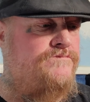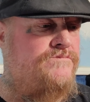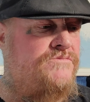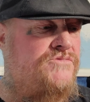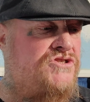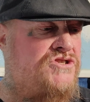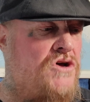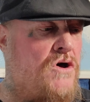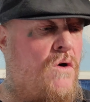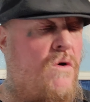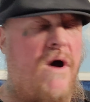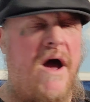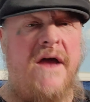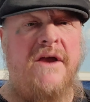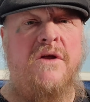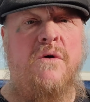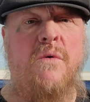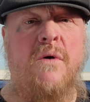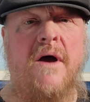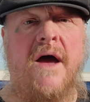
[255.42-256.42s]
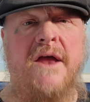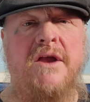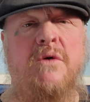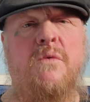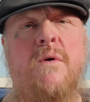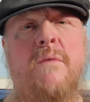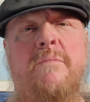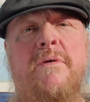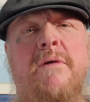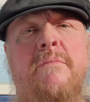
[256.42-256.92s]
So I know
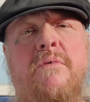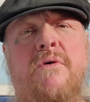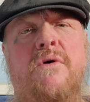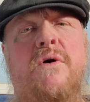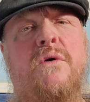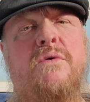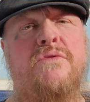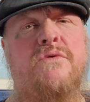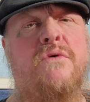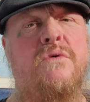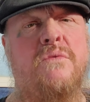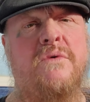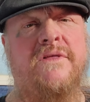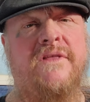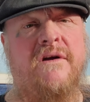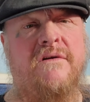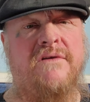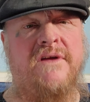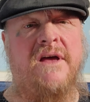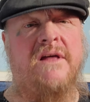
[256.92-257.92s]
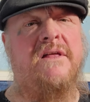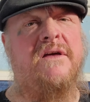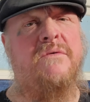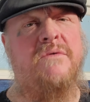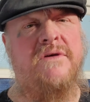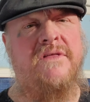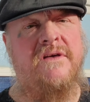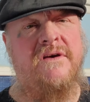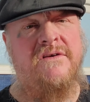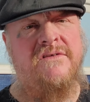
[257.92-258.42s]
what people go through when they're dealing
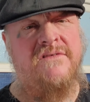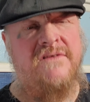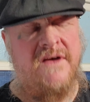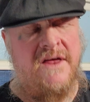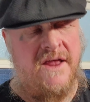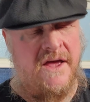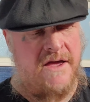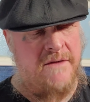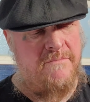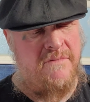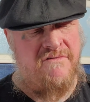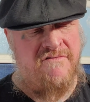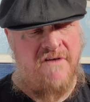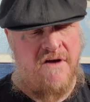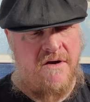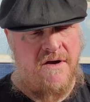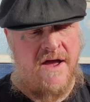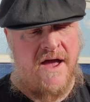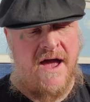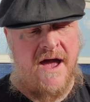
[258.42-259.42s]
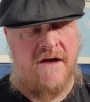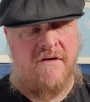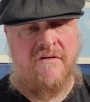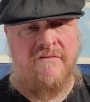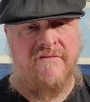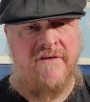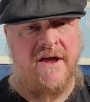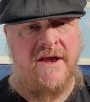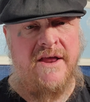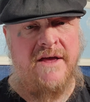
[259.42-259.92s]
with this, and it can be very
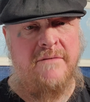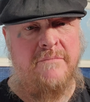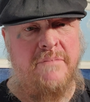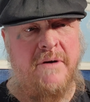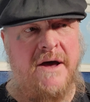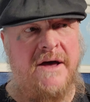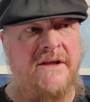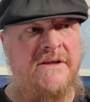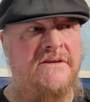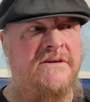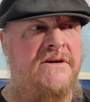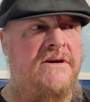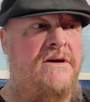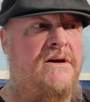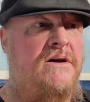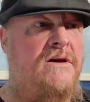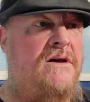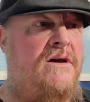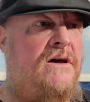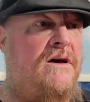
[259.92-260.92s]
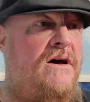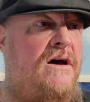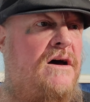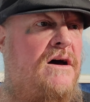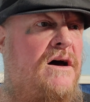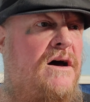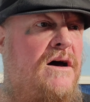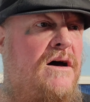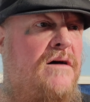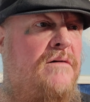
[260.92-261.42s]
aggravating, but,
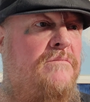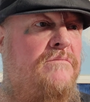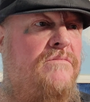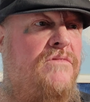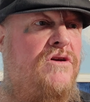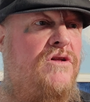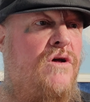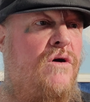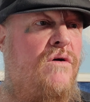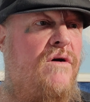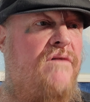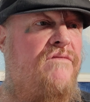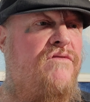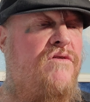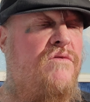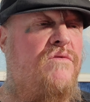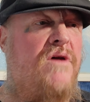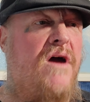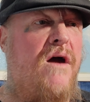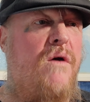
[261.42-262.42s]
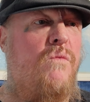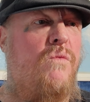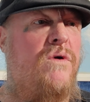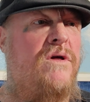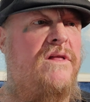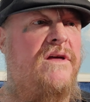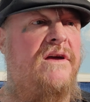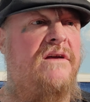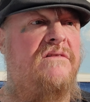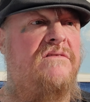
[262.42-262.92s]
if you're not
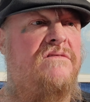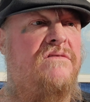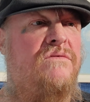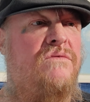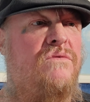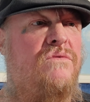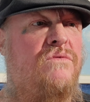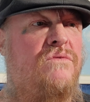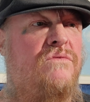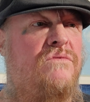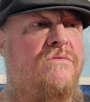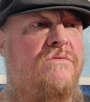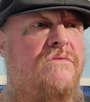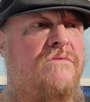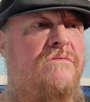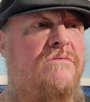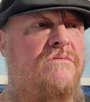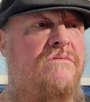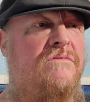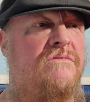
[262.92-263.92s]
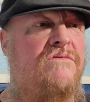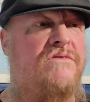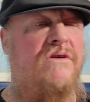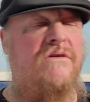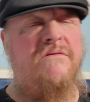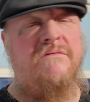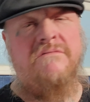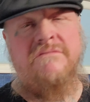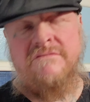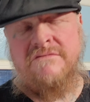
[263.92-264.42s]
willing to
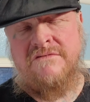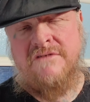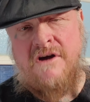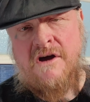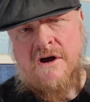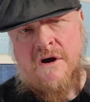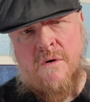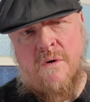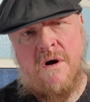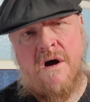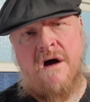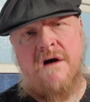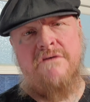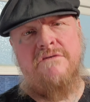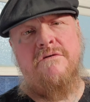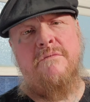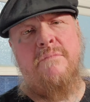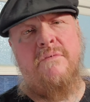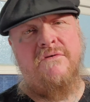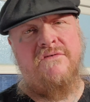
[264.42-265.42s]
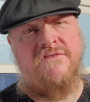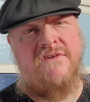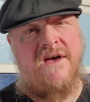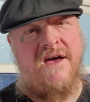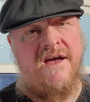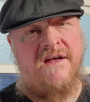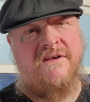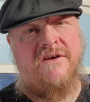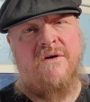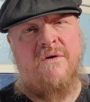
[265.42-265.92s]
go
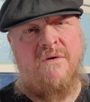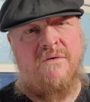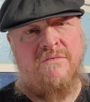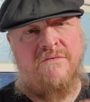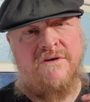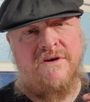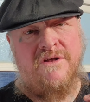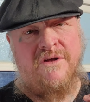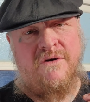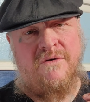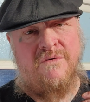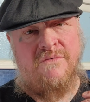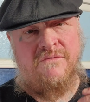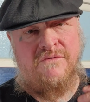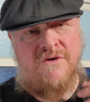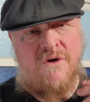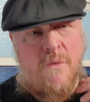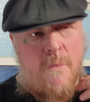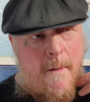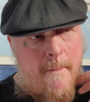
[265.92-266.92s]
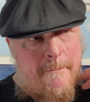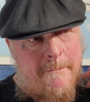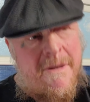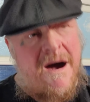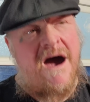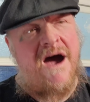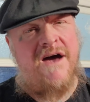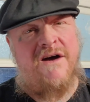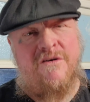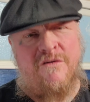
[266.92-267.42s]
100%, go a
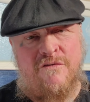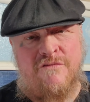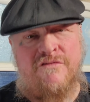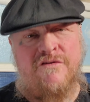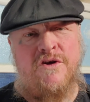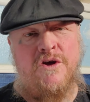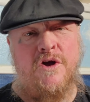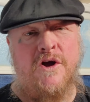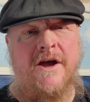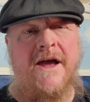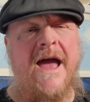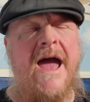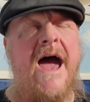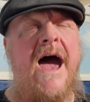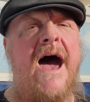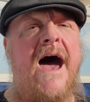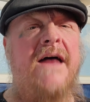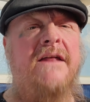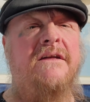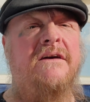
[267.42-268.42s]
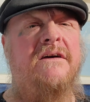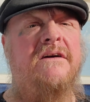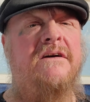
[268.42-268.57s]
mile for your cat,